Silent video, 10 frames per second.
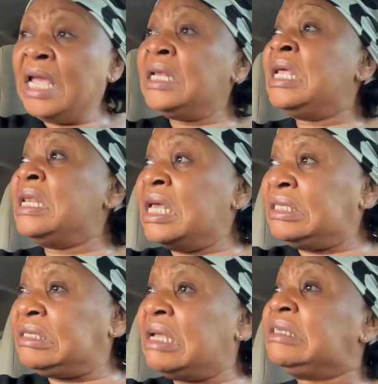
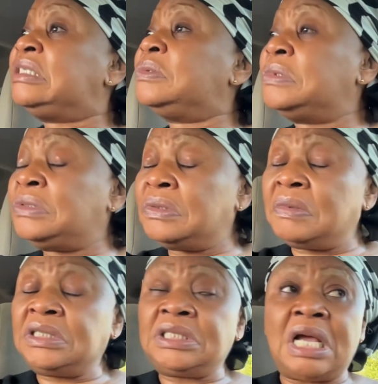next day, she will do
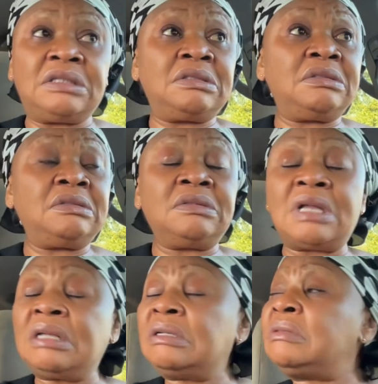what she has to do.
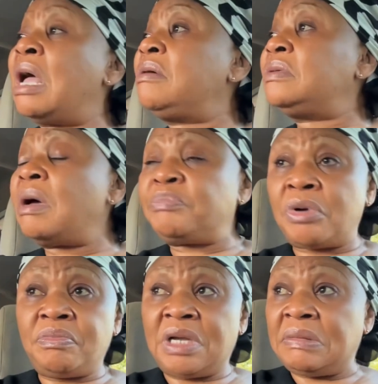Now, no
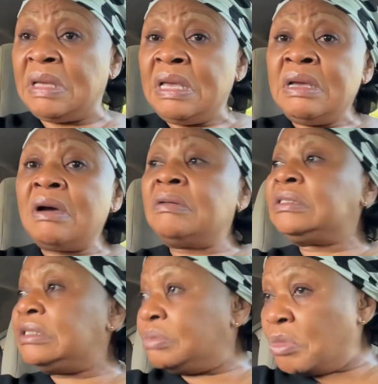problem. All
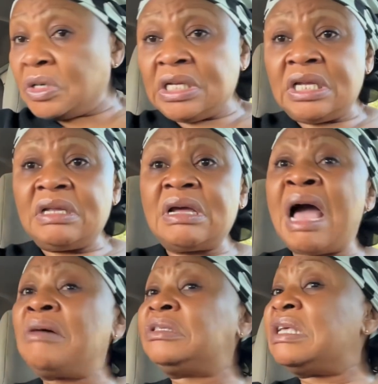this money,
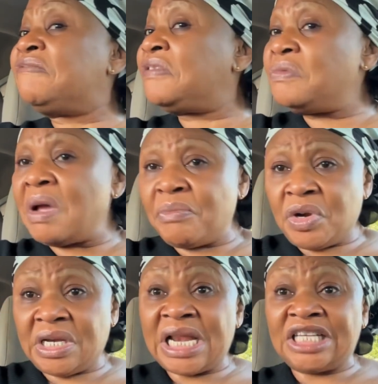house, everywhere
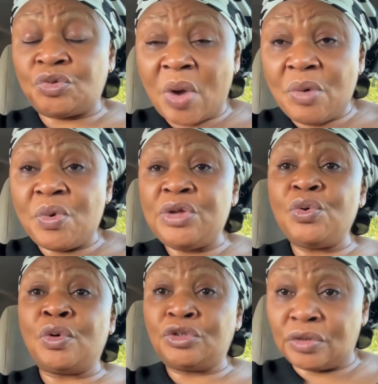money. That's why when you
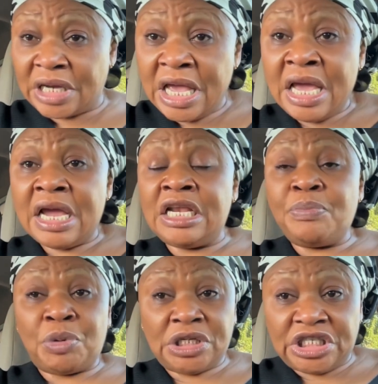go to any
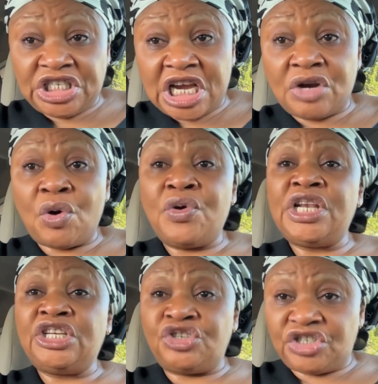politician or
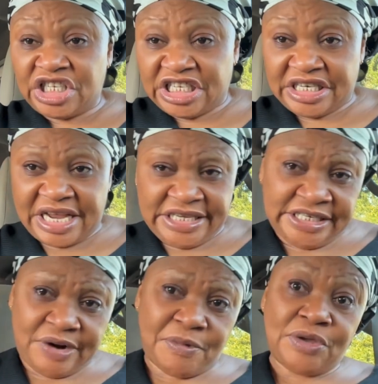any judges in
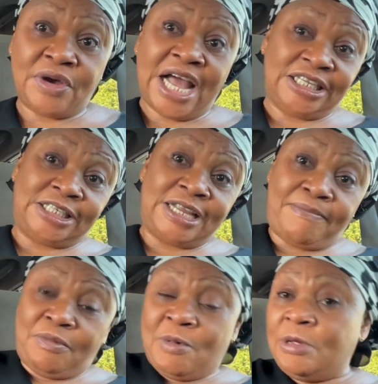Nigeria, when you catch
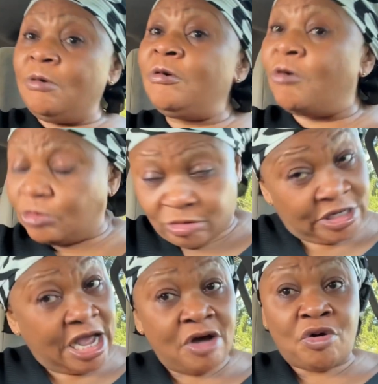them, when you go to
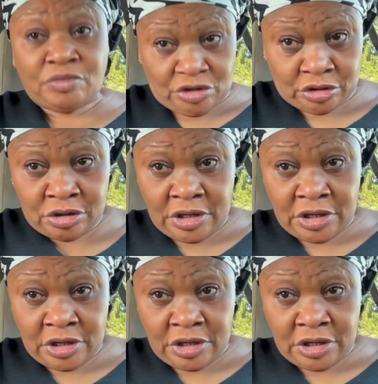their homes,